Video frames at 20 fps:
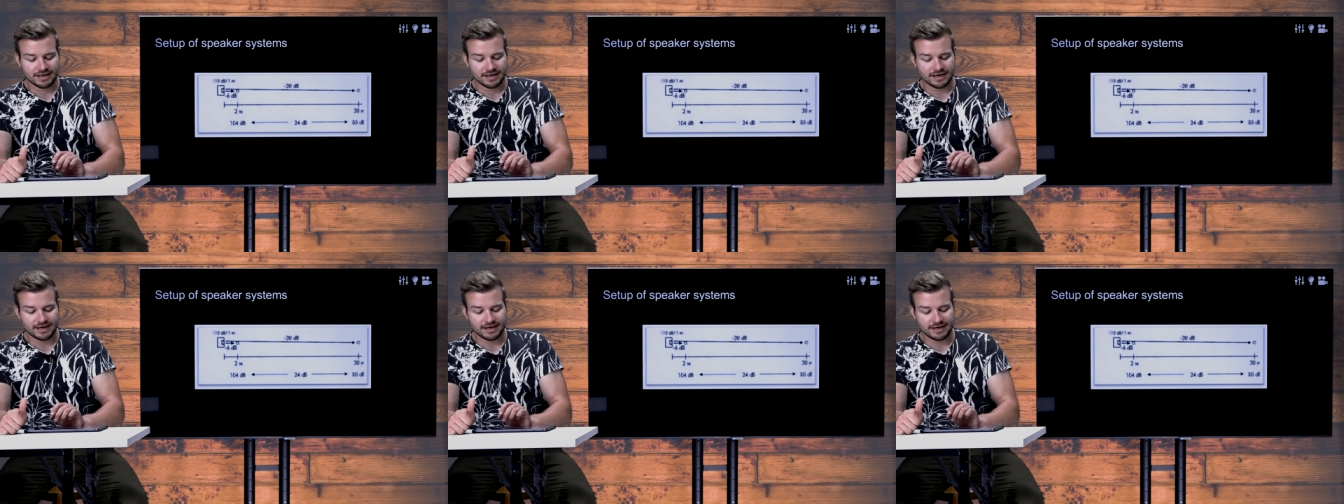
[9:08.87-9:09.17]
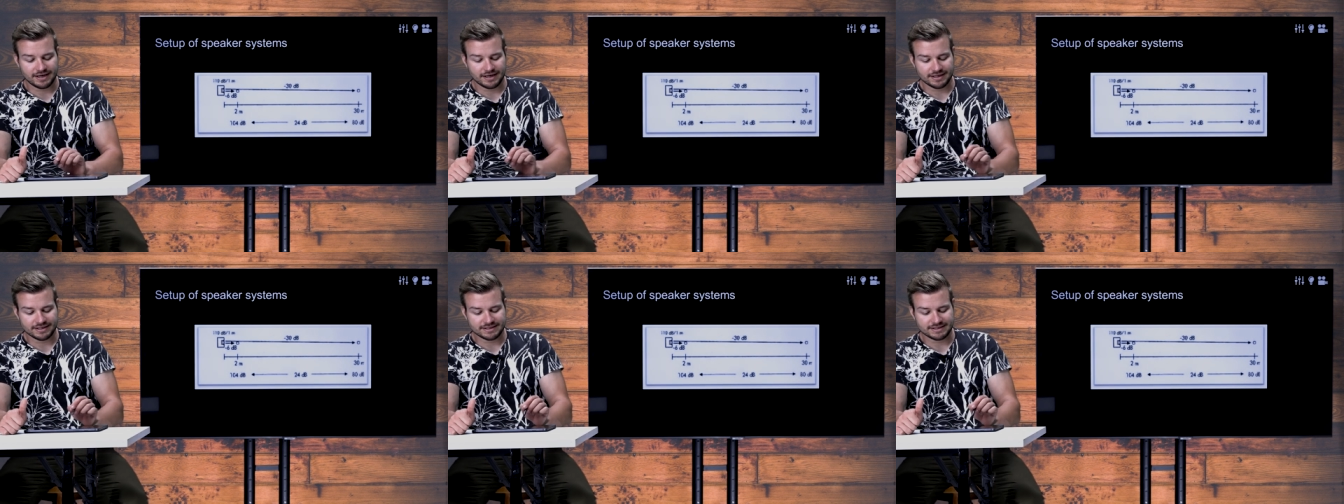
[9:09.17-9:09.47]

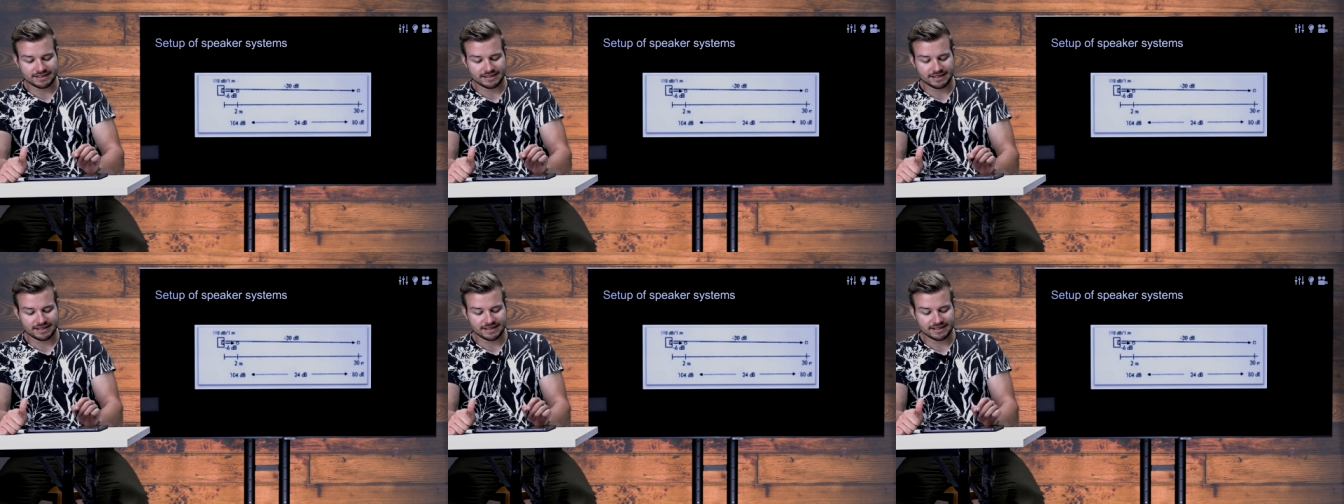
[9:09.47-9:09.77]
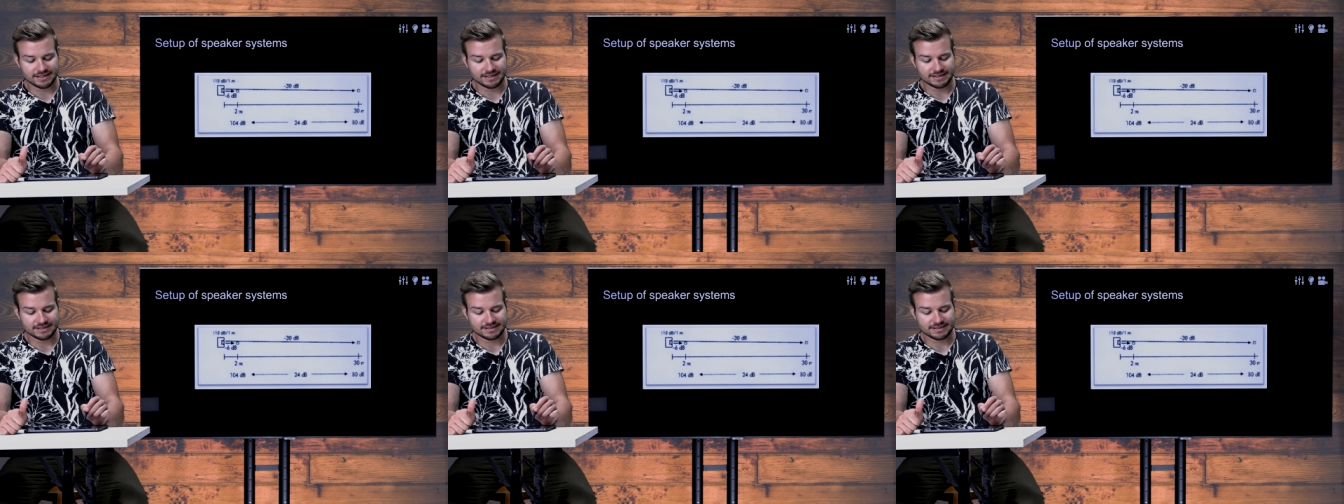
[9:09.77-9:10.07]
uh, sitting
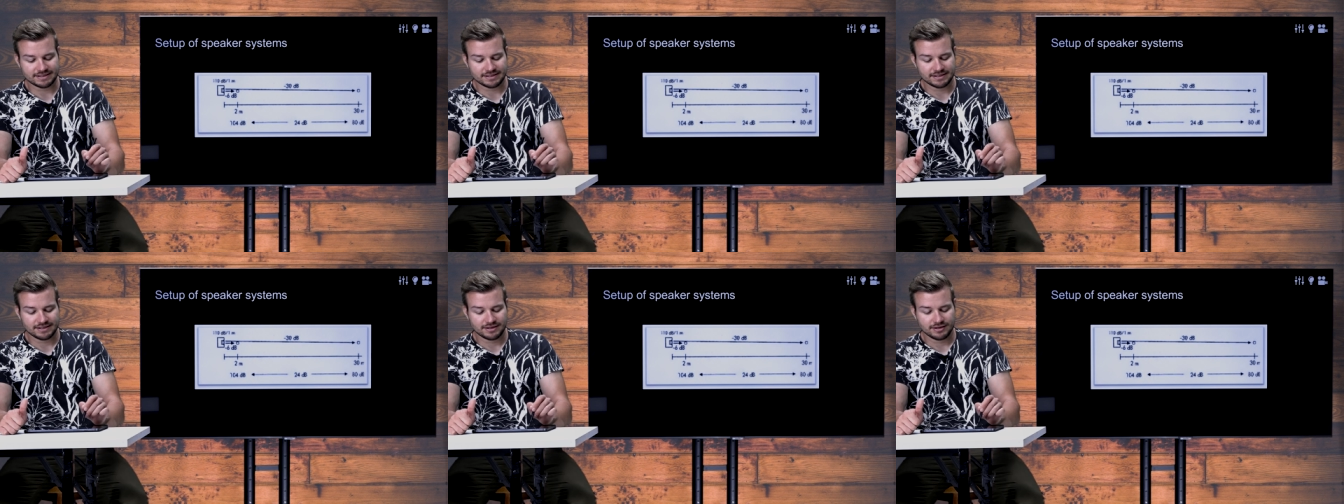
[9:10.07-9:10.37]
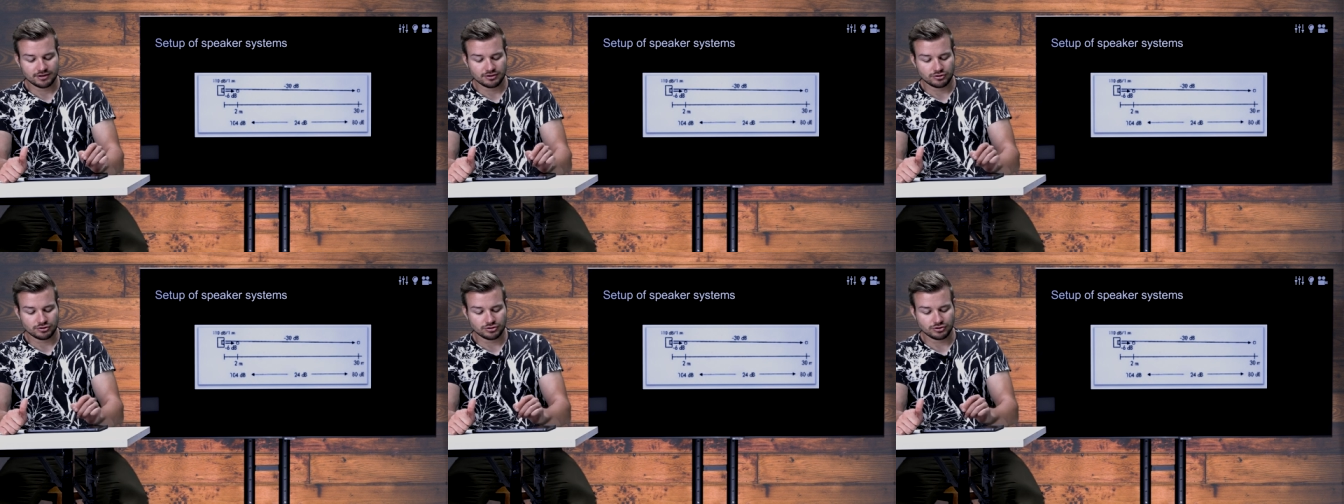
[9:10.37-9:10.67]
in this
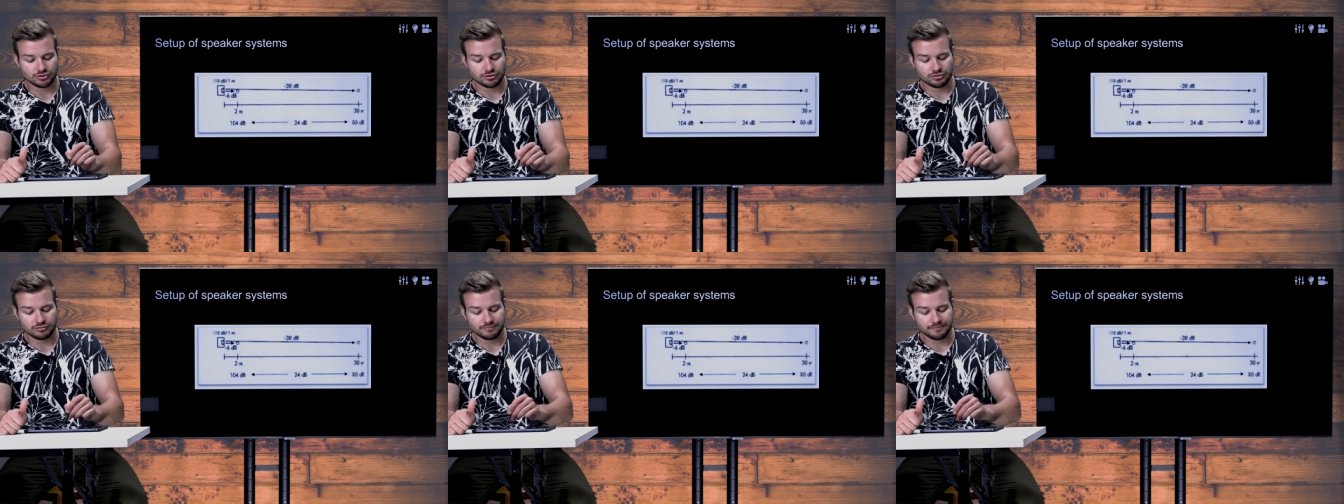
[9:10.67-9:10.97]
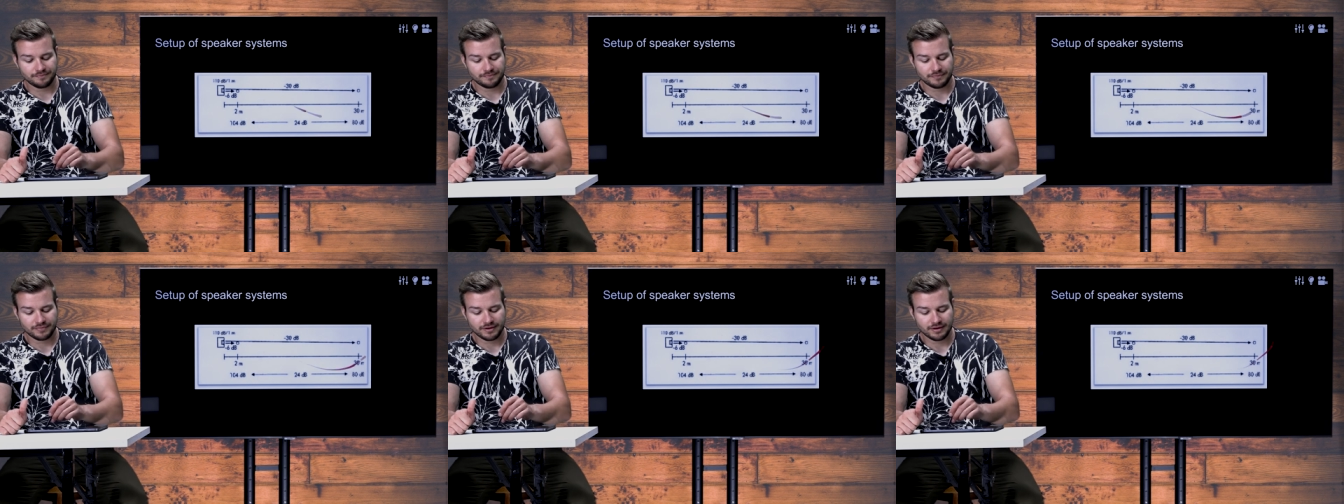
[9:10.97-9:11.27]

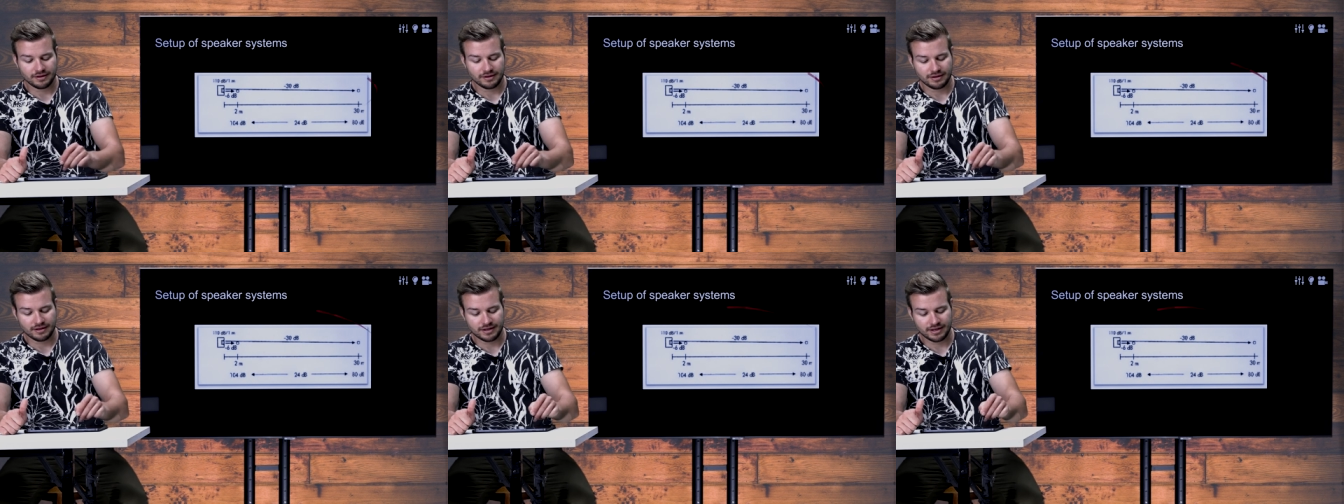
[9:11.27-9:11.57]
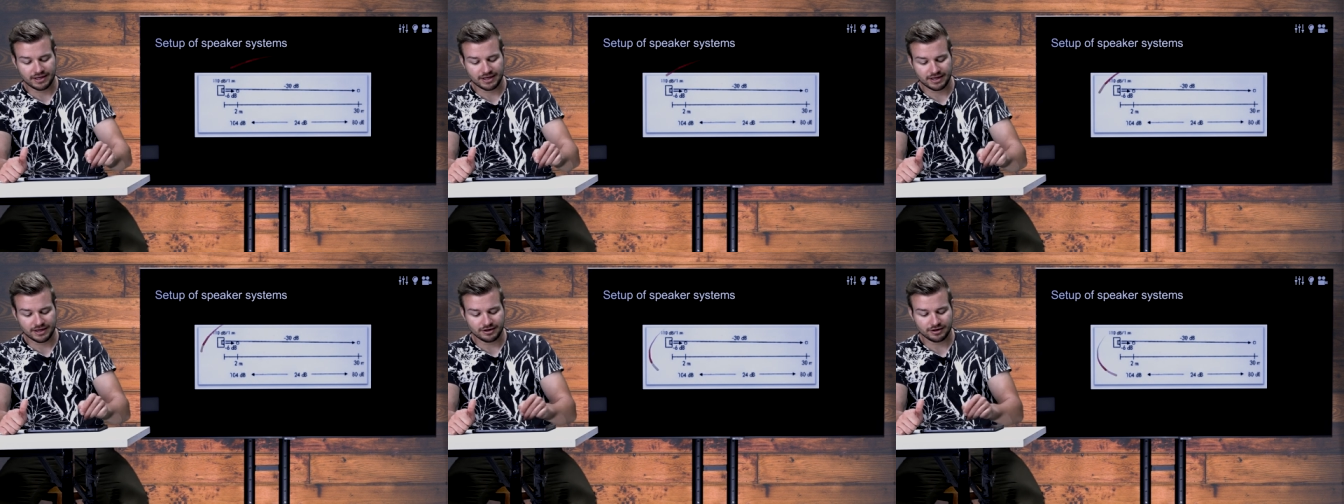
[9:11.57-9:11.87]
room
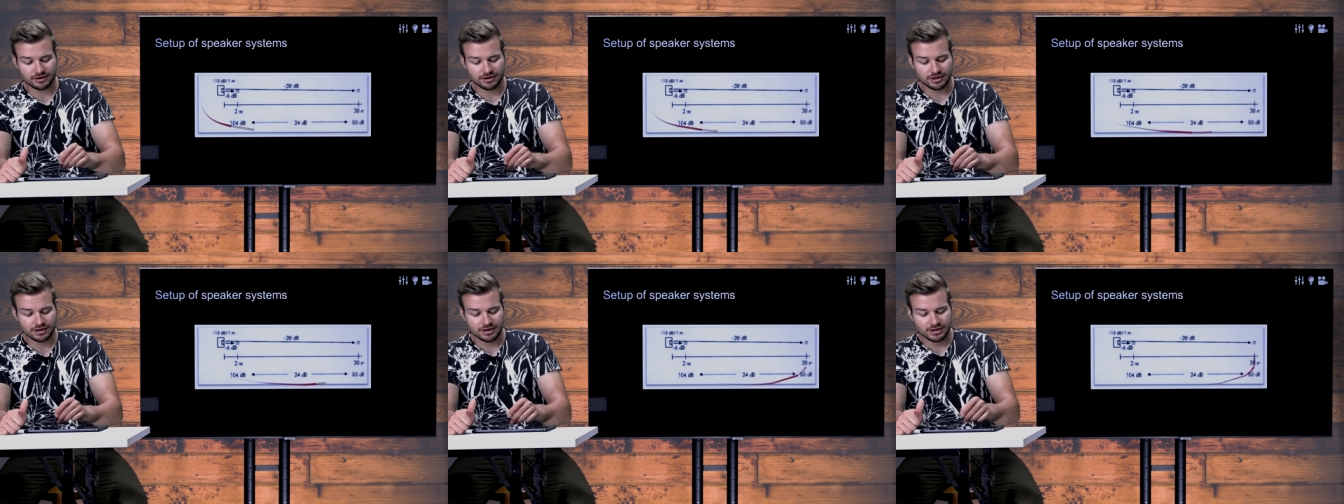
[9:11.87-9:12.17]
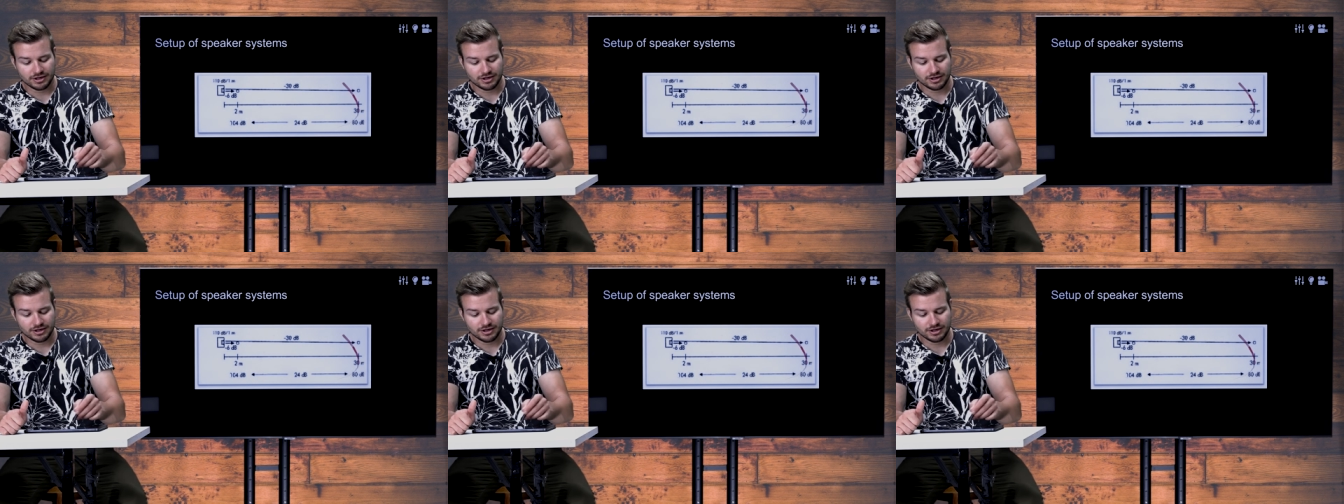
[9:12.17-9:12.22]
here.